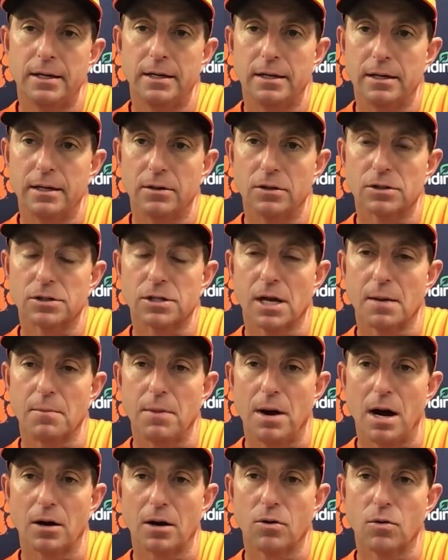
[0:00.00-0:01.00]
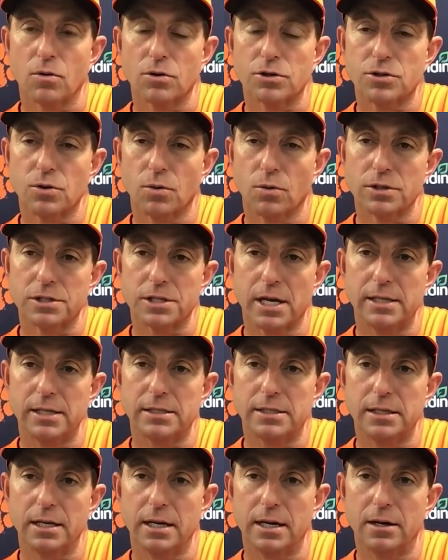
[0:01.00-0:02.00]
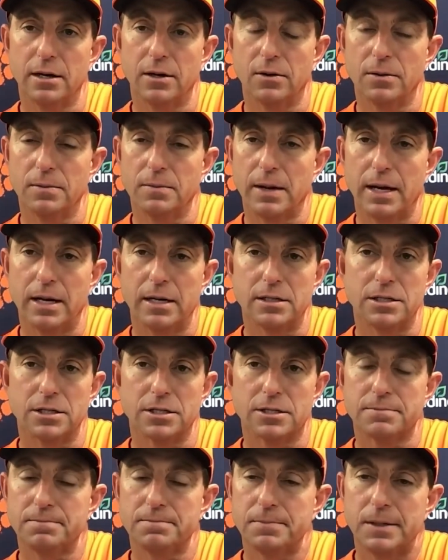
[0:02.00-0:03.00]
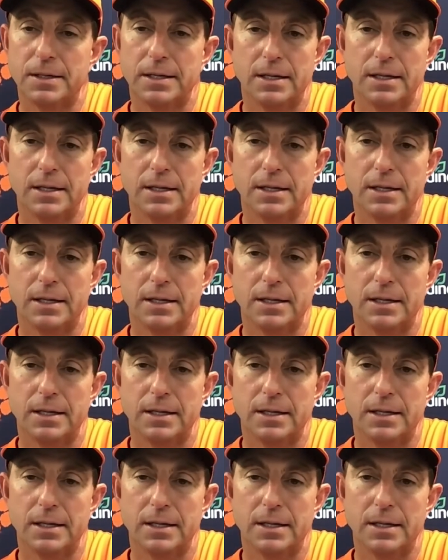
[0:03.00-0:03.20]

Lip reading: It looks like Bob course tours ACL, and then just